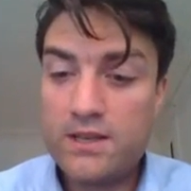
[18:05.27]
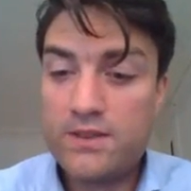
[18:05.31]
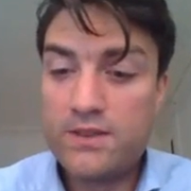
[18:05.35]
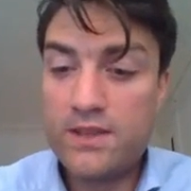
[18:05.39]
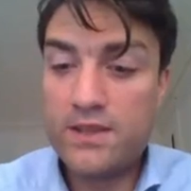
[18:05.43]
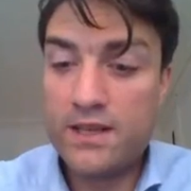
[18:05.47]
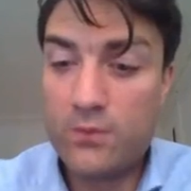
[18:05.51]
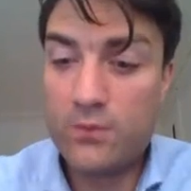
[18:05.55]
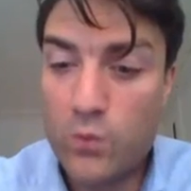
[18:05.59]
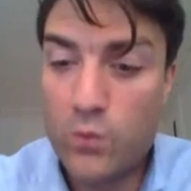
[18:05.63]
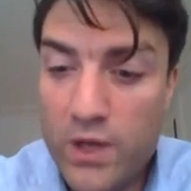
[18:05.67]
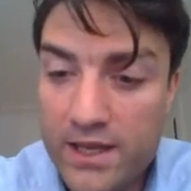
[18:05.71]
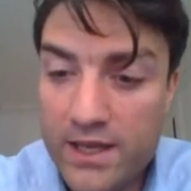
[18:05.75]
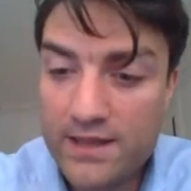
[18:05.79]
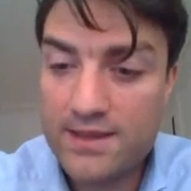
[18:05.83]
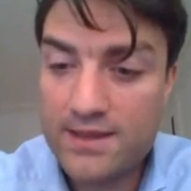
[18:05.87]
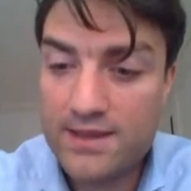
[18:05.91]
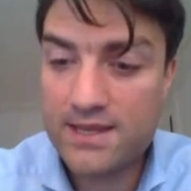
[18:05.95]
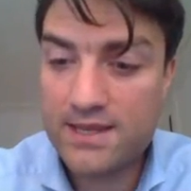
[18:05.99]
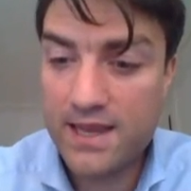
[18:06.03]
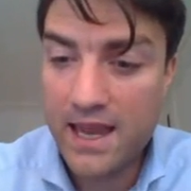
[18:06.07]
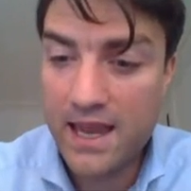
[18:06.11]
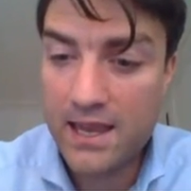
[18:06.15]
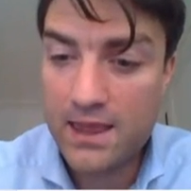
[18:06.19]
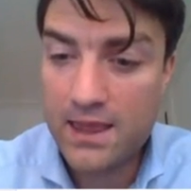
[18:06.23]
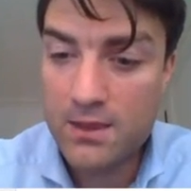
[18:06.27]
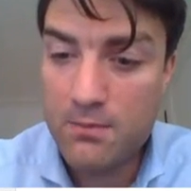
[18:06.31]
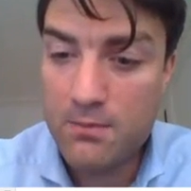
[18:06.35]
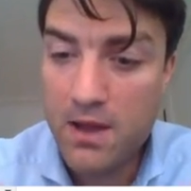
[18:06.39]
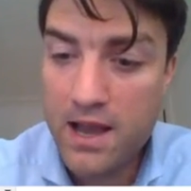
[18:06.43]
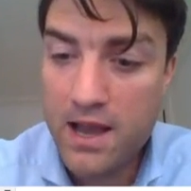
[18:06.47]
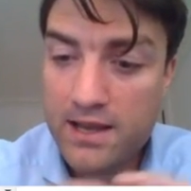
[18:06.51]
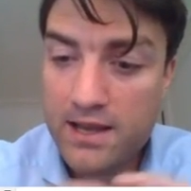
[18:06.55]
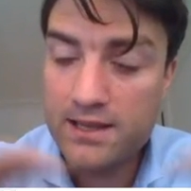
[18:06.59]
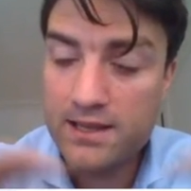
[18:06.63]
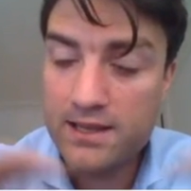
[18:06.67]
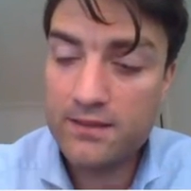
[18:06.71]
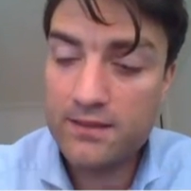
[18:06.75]
that we can scan the
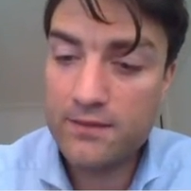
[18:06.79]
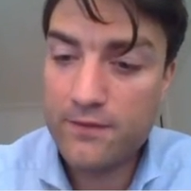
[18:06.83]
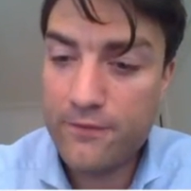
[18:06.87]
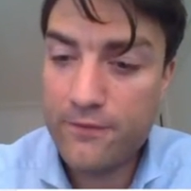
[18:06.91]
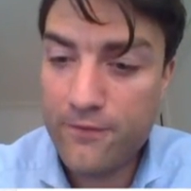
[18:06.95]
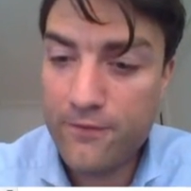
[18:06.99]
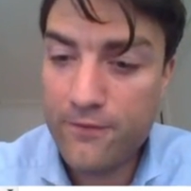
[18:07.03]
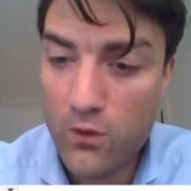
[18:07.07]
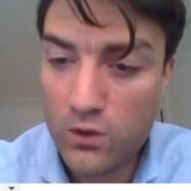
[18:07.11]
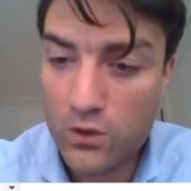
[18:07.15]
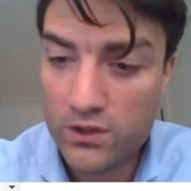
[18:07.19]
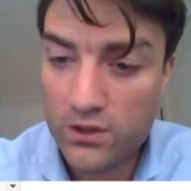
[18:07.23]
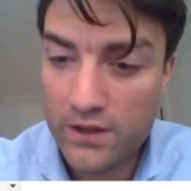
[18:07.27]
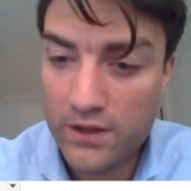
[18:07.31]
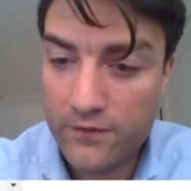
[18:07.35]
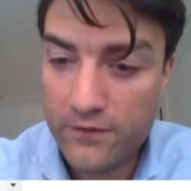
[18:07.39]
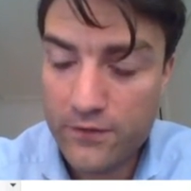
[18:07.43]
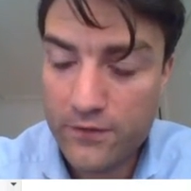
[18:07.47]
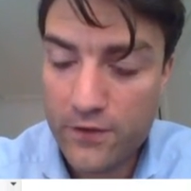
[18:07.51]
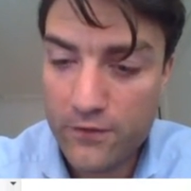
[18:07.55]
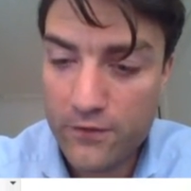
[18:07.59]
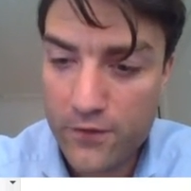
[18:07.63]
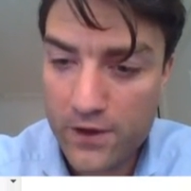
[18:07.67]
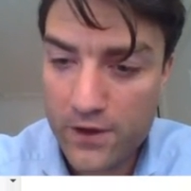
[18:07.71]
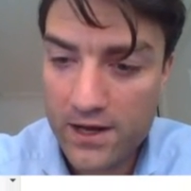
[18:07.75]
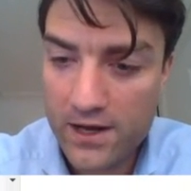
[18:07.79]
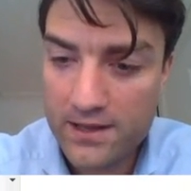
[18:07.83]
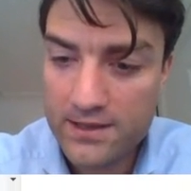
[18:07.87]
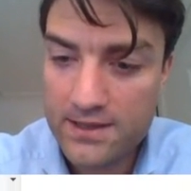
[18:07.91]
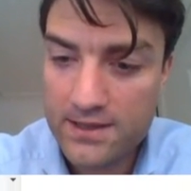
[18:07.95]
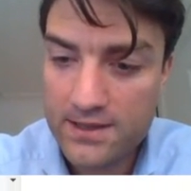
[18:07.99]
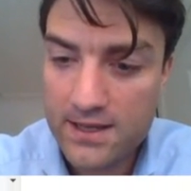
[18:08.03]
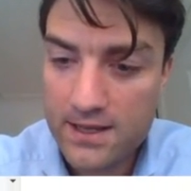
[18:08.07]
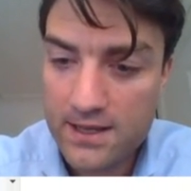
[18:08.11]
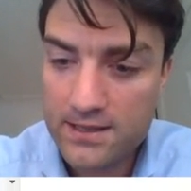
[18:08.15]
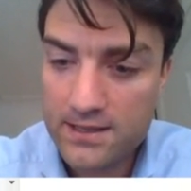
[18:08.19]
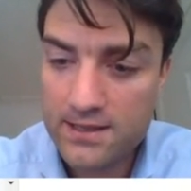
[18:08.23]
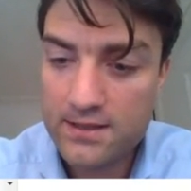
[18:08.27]
market for different freelance
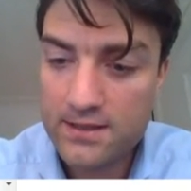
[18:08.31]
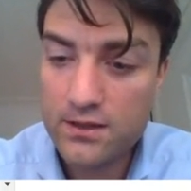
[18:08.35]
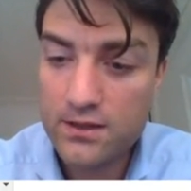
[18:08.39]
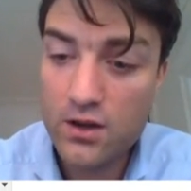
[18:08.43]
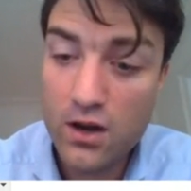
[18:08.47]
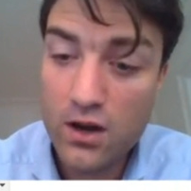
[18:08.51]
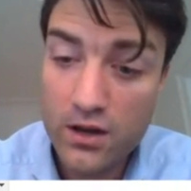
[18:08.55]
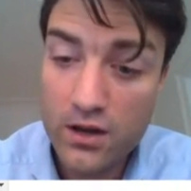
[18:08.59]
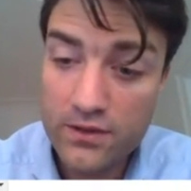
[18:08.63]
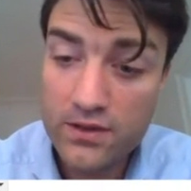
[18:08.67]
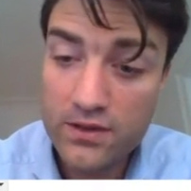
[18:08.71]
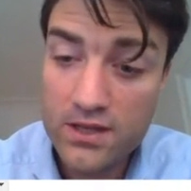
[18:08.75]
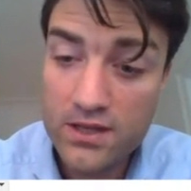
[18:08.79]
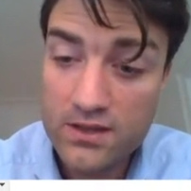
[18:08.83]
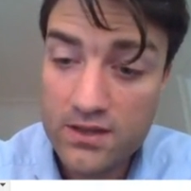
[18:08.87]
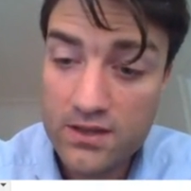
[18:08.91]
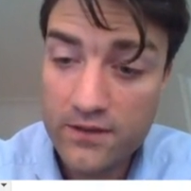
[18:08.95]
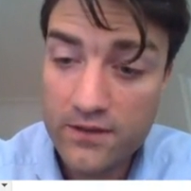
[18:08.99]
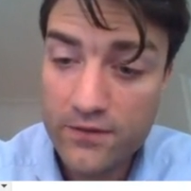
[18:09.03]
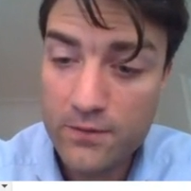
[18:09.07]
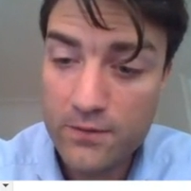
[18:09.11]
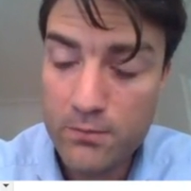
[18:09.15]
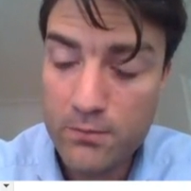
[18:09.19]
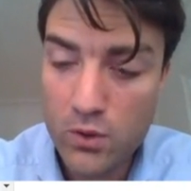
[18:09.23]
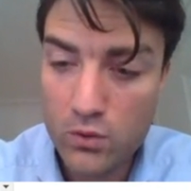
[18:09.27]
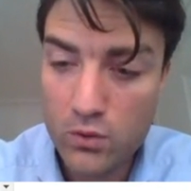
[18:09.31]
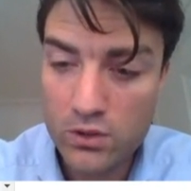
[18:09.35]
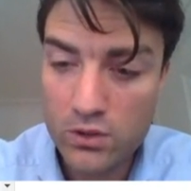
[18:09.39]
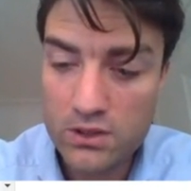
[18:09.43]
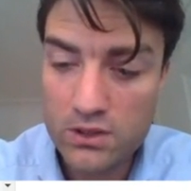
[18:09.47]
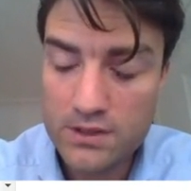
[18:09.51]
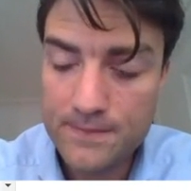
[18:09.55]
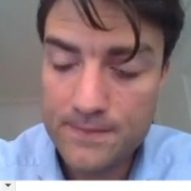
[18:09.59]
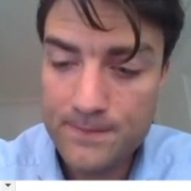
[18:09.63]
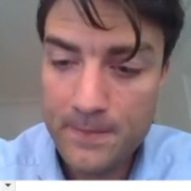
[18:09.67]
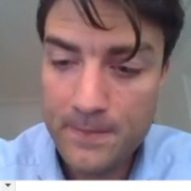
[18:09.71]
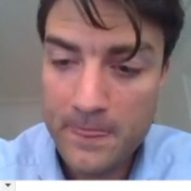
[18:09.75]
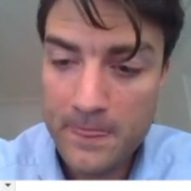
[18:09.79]
tasks on these different
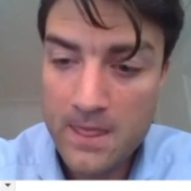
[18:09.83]
portals